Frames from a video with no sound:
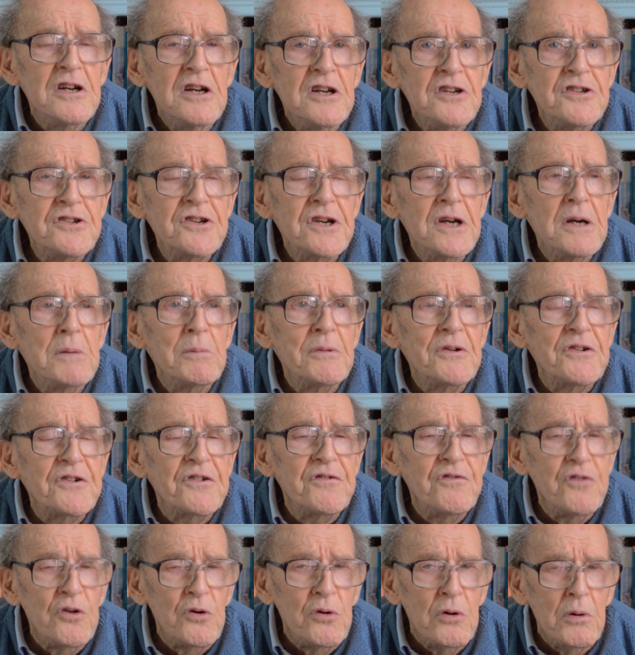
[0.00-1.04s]
James
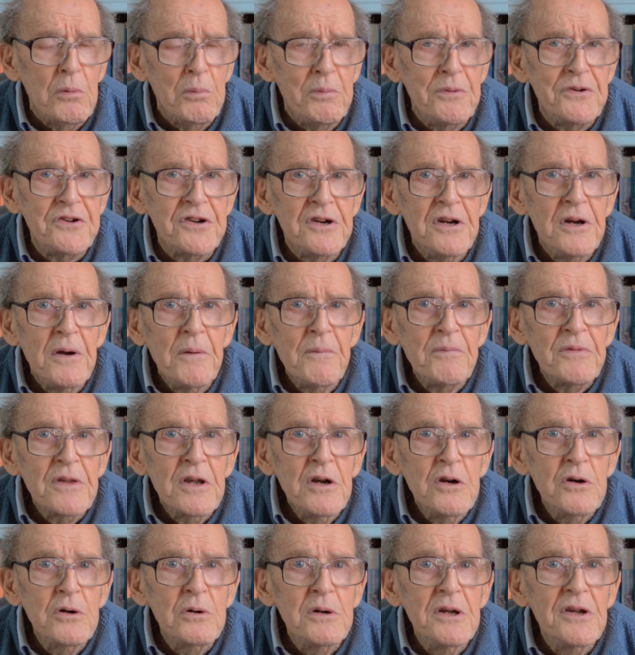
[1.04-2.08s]
Forbes,
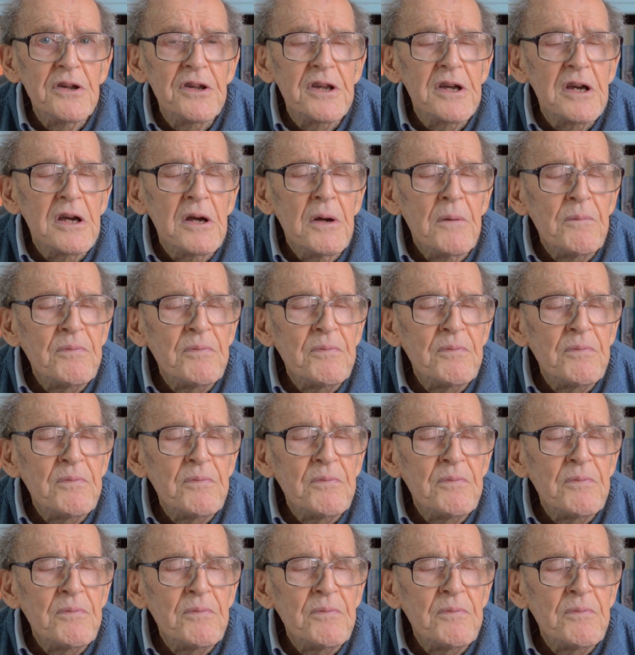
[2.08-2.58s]
who in the